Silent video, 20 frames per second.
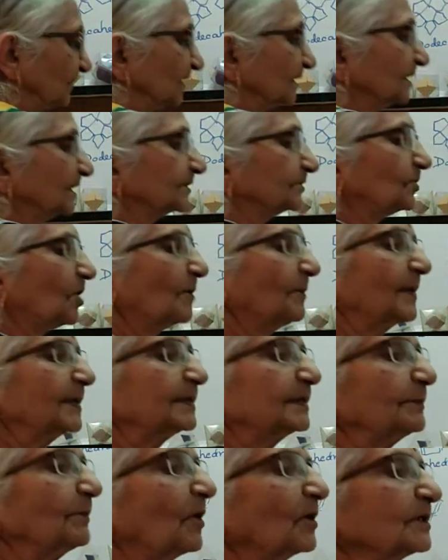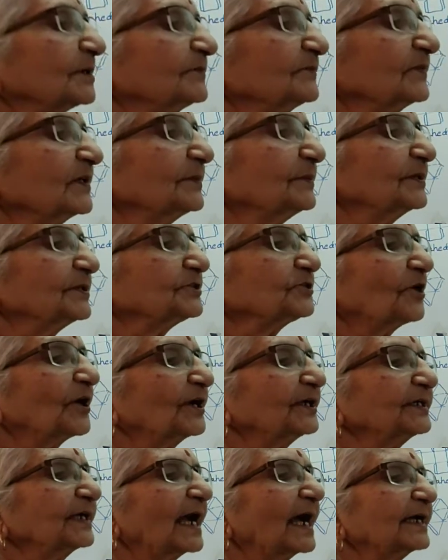The top and the bottom will be
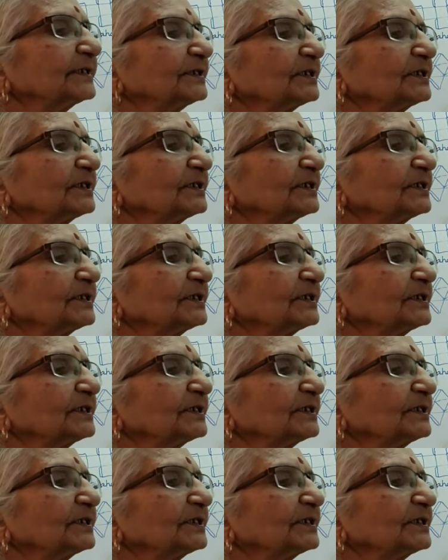joined at